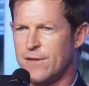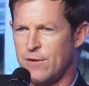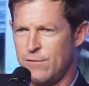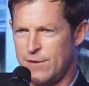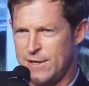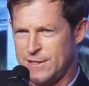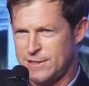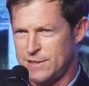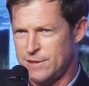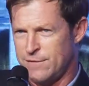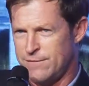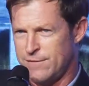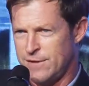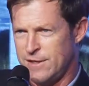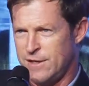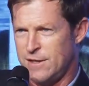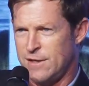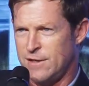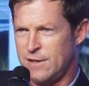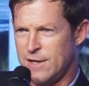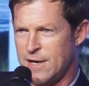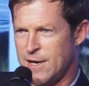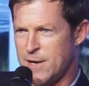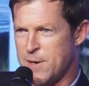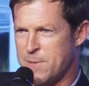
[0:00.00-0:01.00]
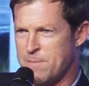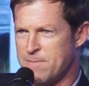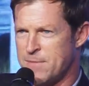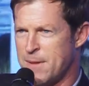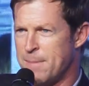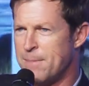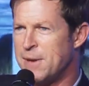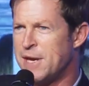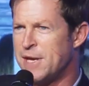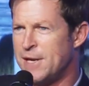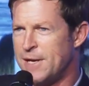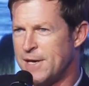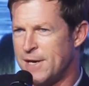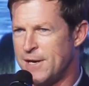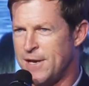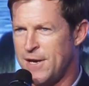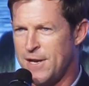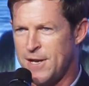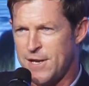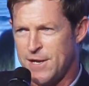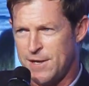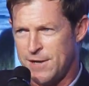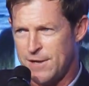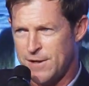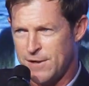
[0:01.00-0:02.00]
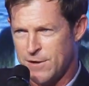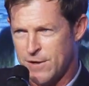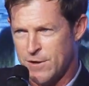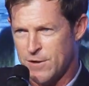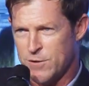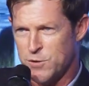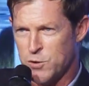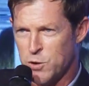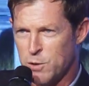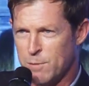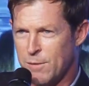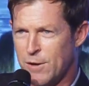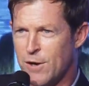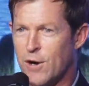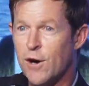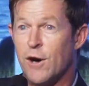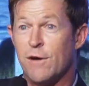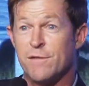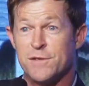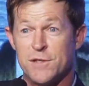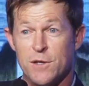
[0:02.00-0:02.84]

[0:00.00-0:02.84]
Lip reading: rest of the media in India on your behalf.